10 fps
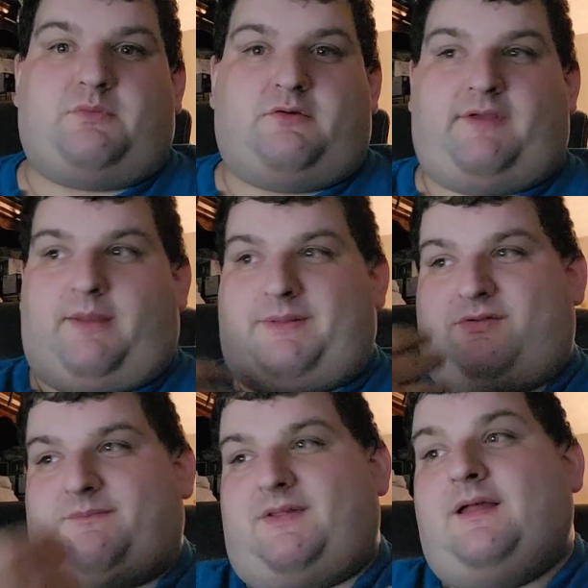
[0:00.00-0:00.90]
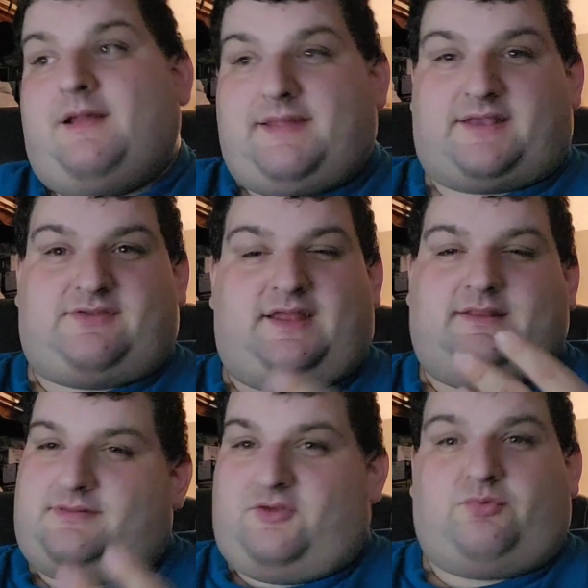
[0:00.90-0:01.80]
the movie. I mean, like I
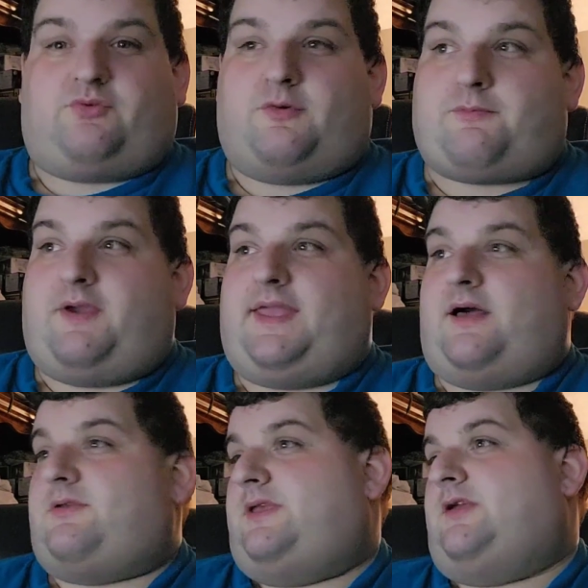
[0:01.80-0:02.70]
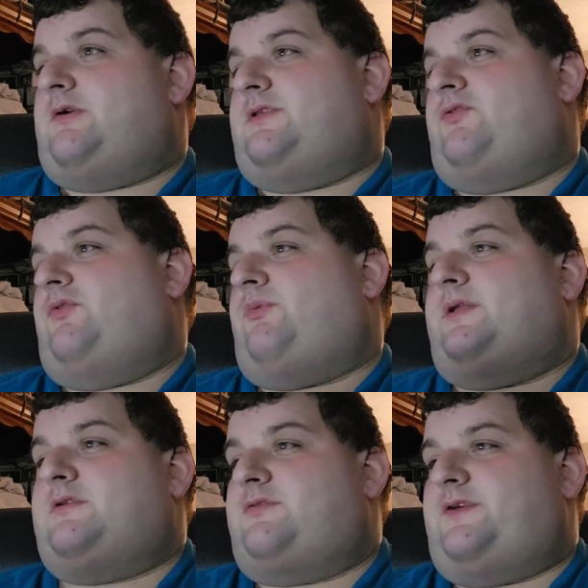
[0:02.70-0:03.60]
said, this was her breakout year, and this is
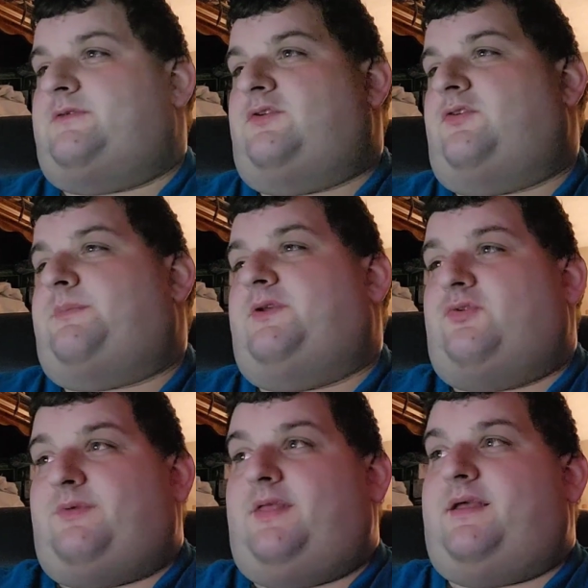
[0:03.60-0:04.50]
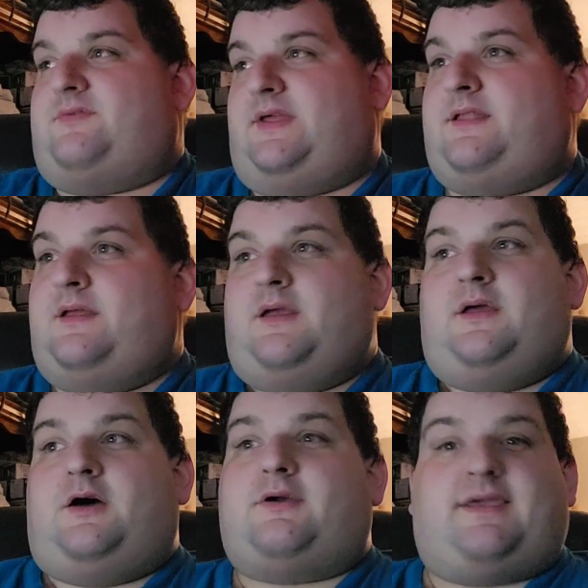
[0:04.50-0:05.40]
one of those films that just makes you realize that,
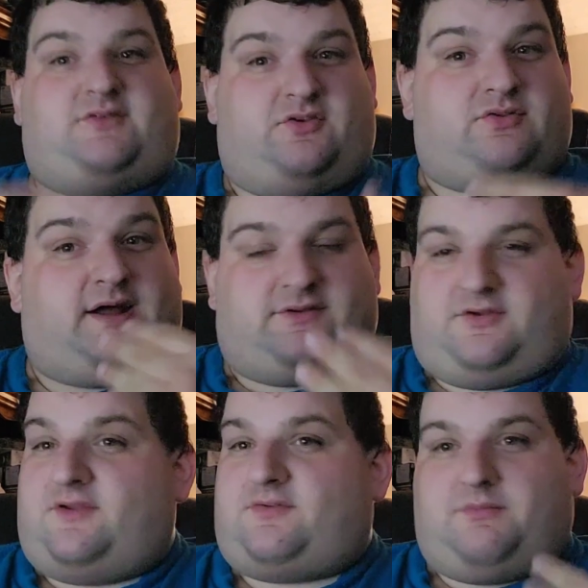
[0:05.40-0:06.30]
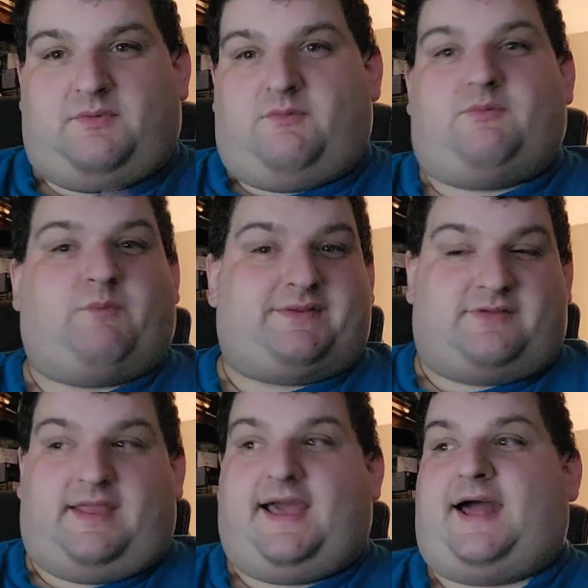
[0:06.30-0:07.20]
okay, she's not just
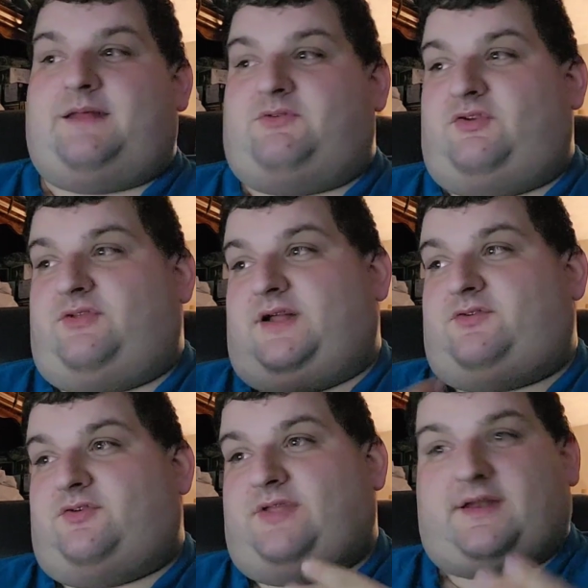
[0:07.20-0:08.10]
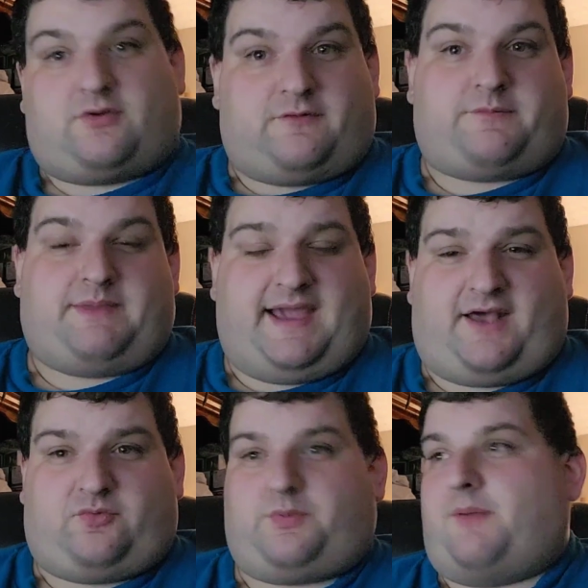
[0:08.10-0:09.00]
Wednesday Addams. She's not just that girl from
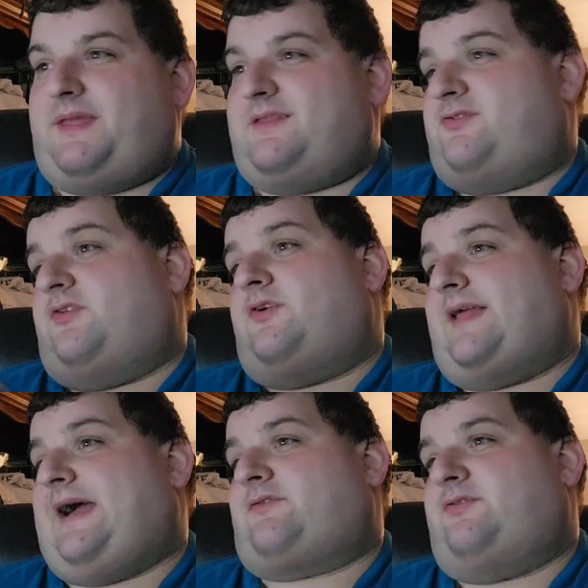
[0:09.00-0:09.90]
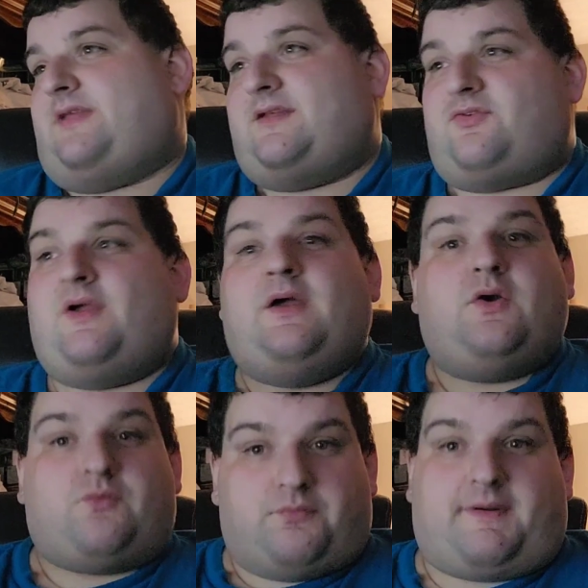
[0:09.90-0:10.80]
Casper. I mean, this is an actress that is
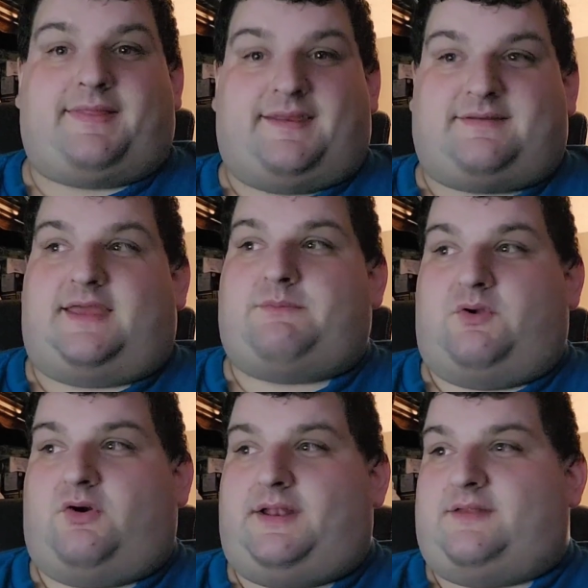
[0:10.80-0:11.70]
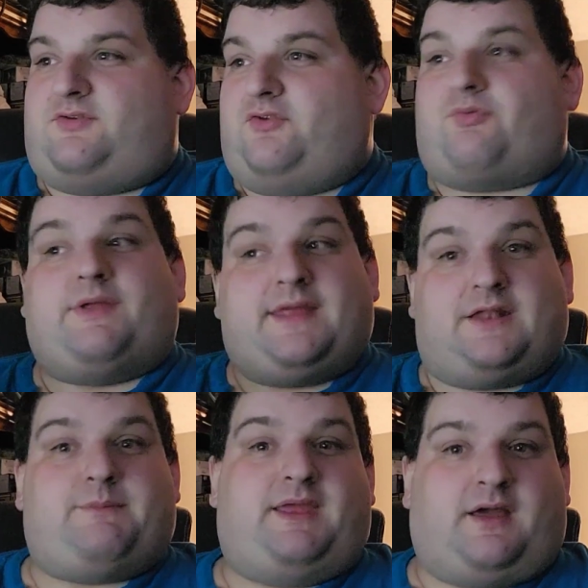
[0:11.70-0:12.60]
really damn good, and she's really
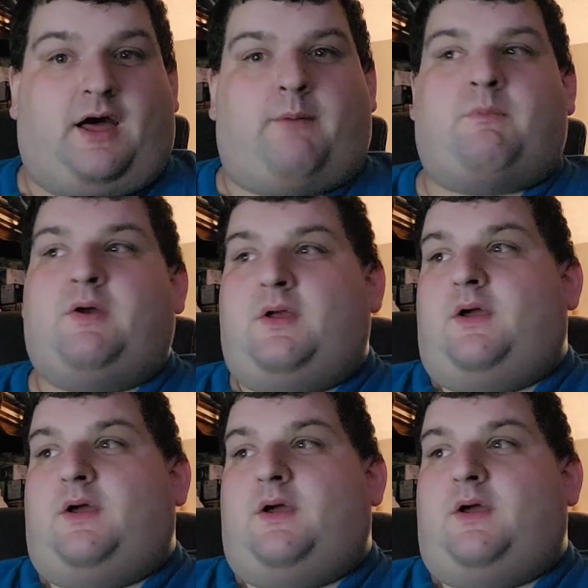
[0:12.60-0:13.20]
going to become